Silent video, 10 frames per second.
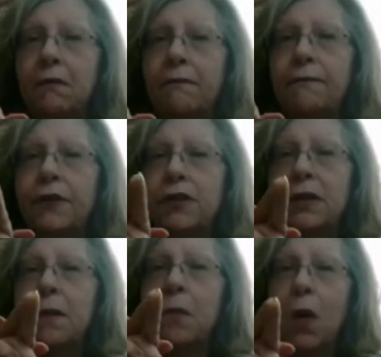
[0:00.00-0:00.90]
for
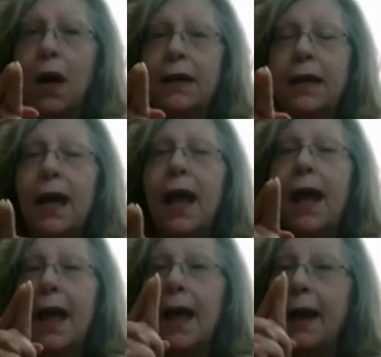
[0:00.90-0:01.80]
someone,
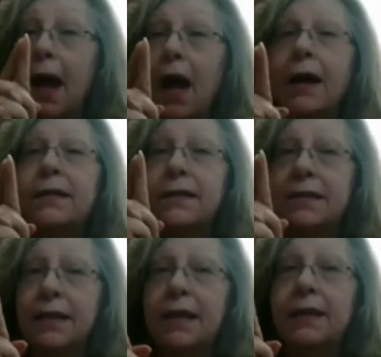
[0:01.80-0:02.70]
and I
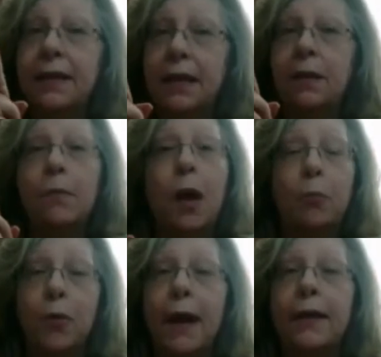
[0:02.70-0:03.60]
sent them a
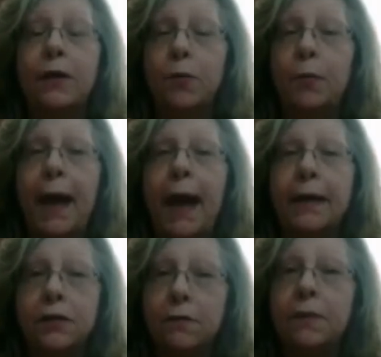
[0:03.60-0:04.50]
brand new
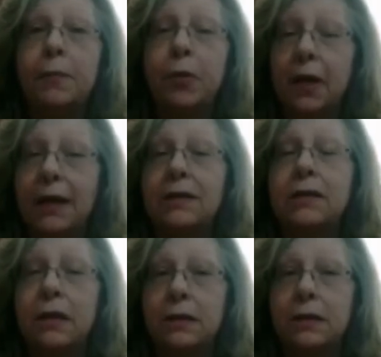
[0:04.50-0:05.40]
bag to replace
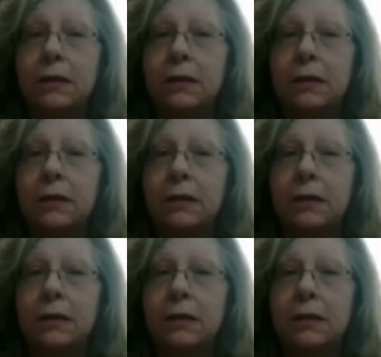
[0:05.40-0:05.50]
it.